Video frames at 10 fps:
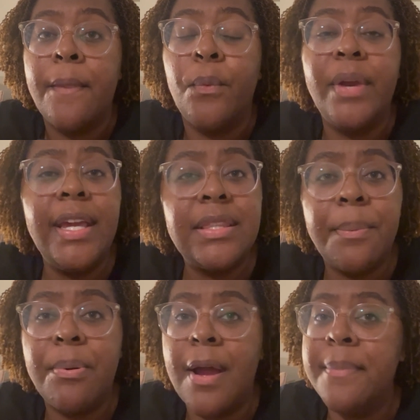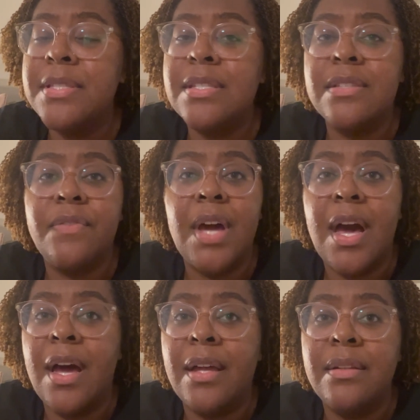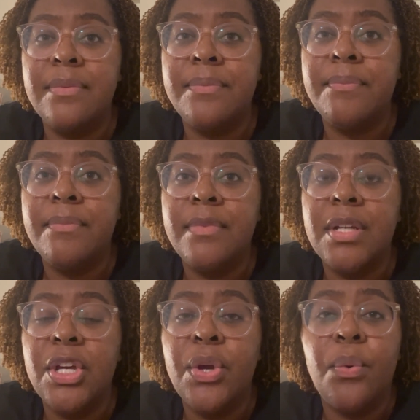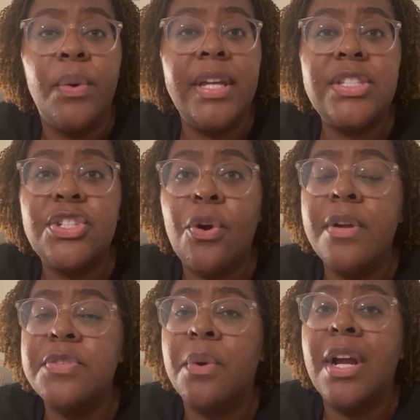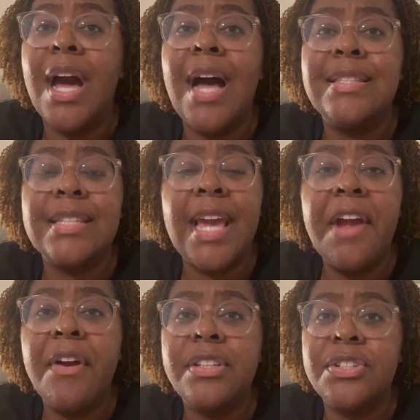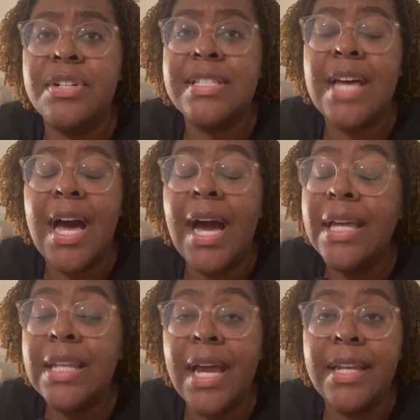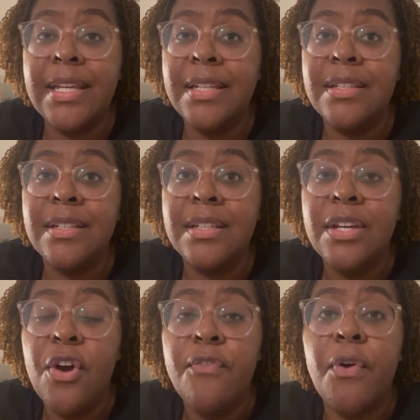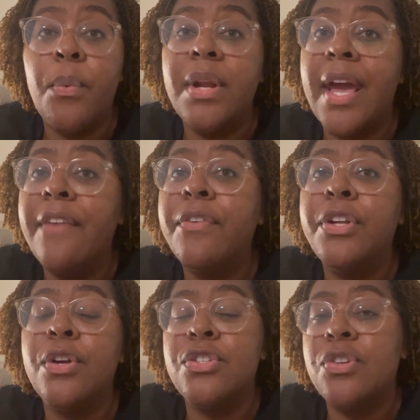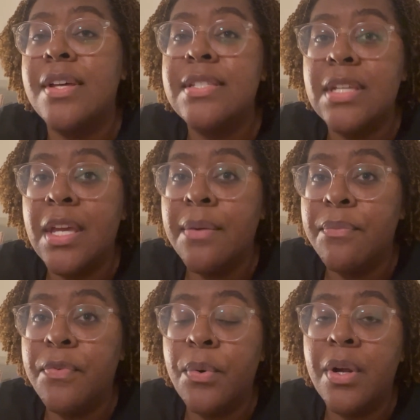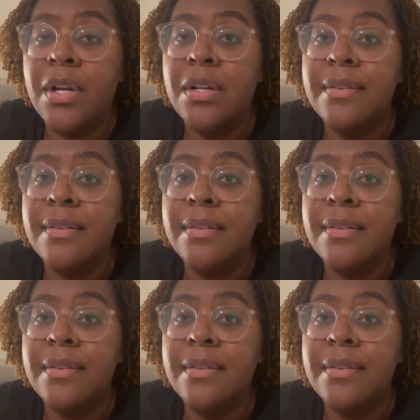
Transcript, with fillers: Read the promises of God. Read stories where God's character is highlighted for whatever you're trusting Him for.